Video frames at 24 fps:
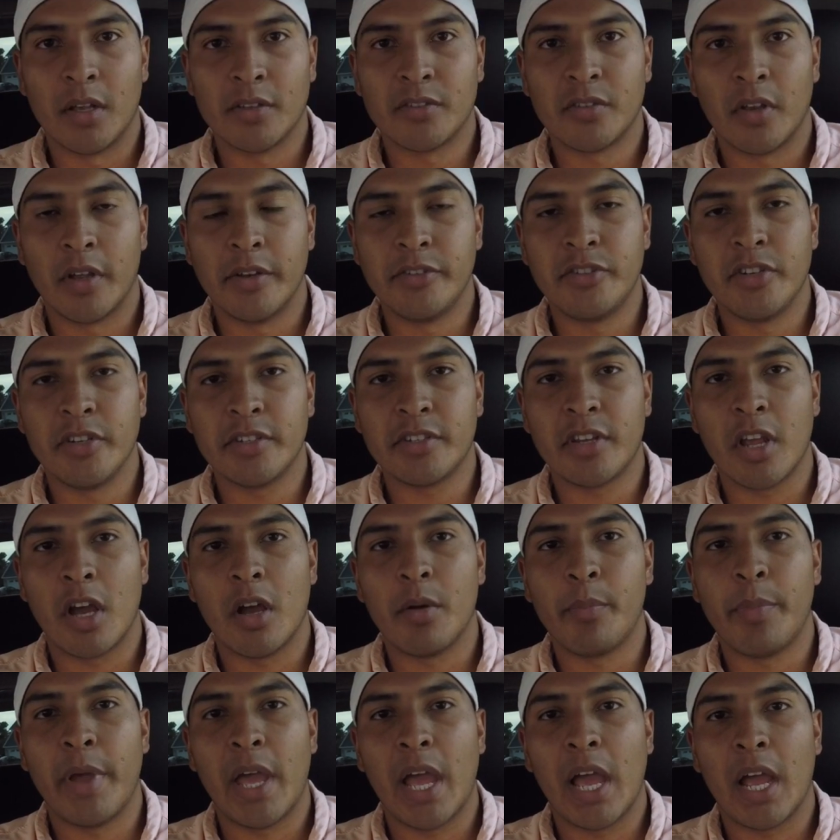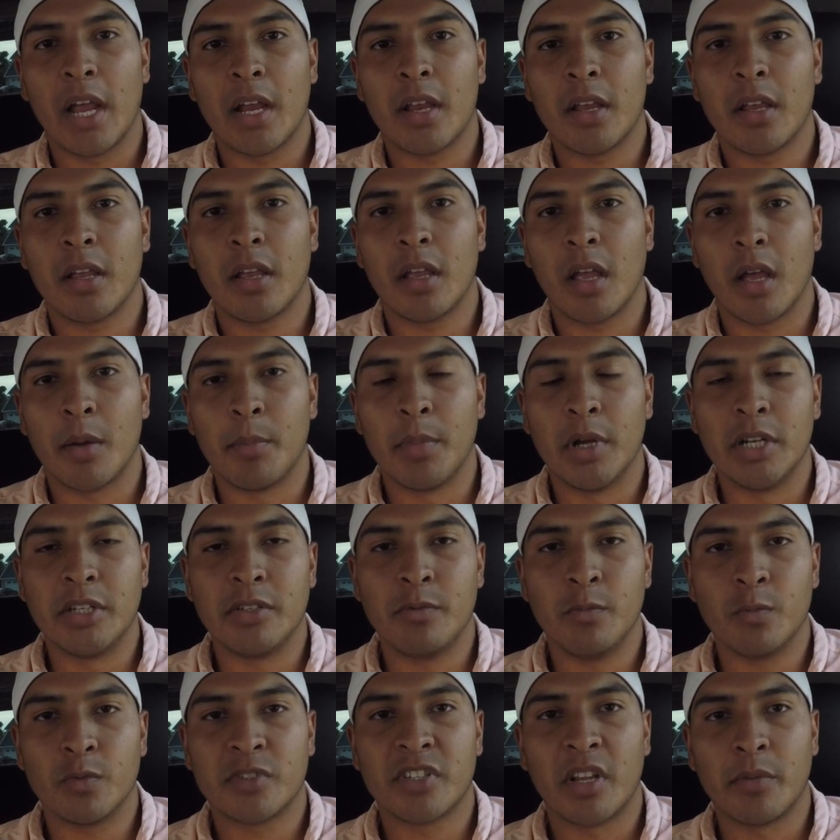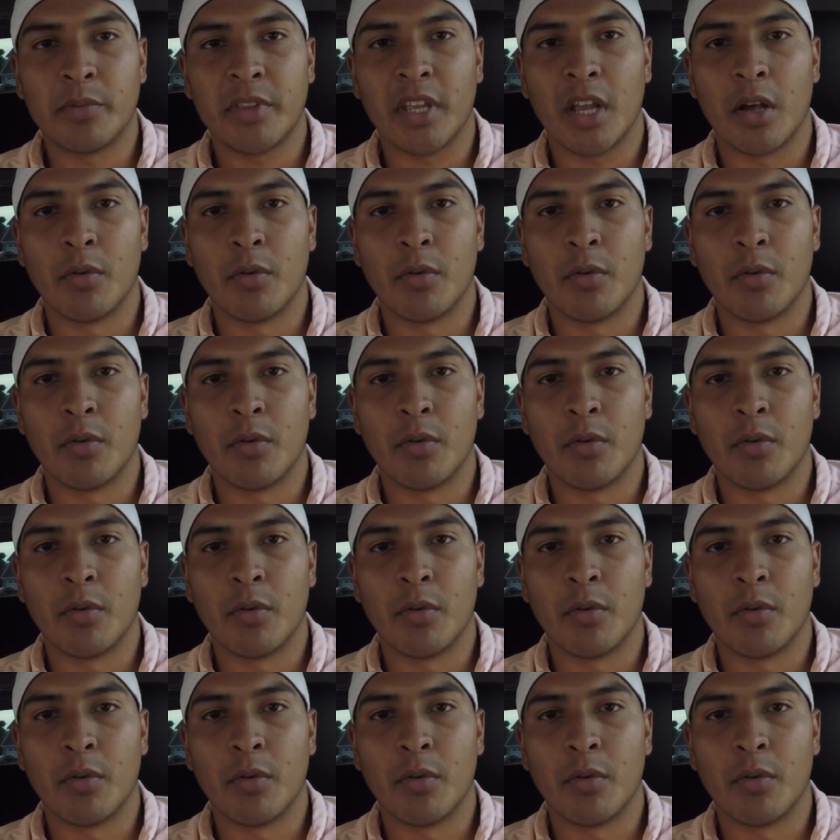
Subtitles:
So I just got back, but something I